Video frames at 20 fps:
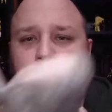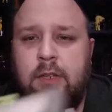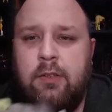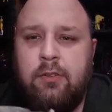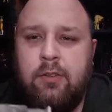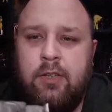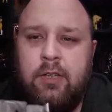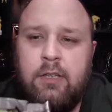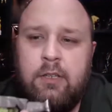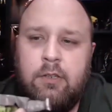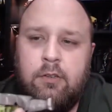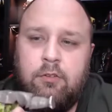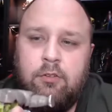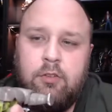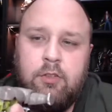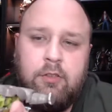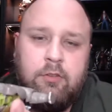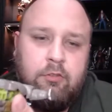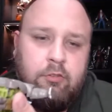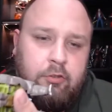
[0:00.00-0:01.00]
it's a hinge.
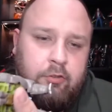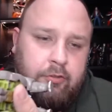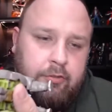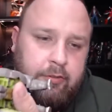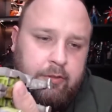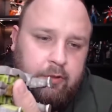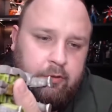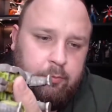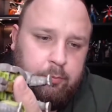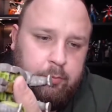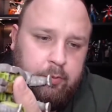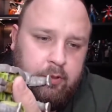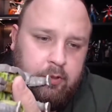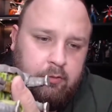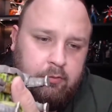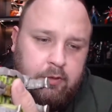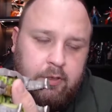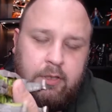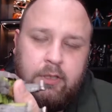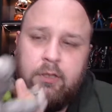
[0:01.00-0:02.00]
It's just this bit
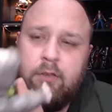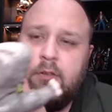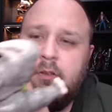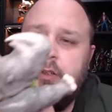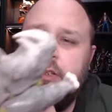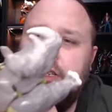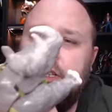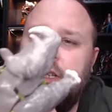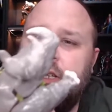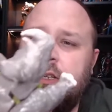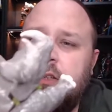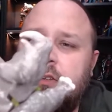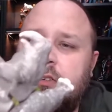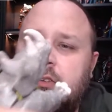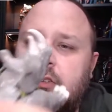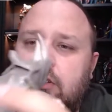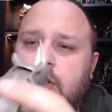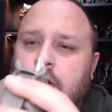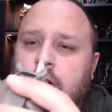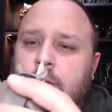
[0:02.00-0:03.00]
right here.
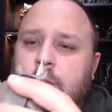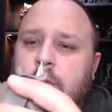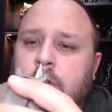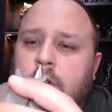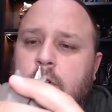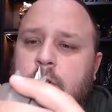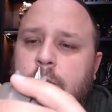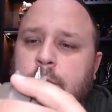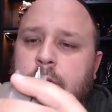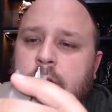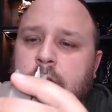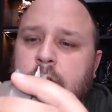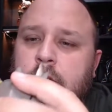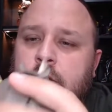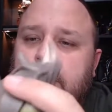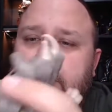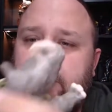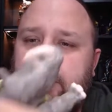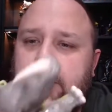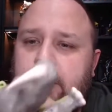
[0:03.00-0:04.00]
So I'm hoping,
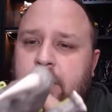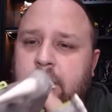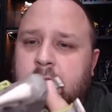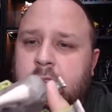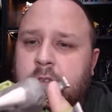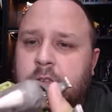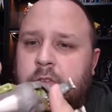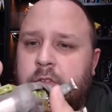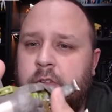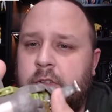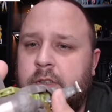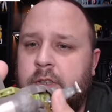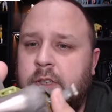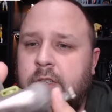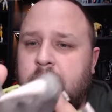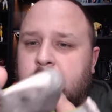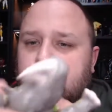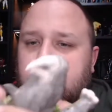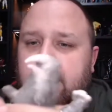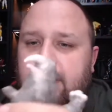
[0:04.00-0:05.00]
since that is just a
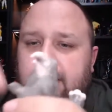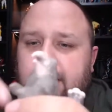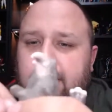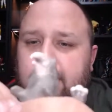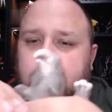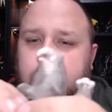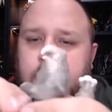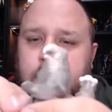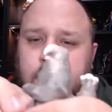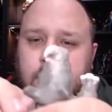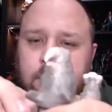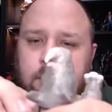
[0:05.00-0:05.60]
slide,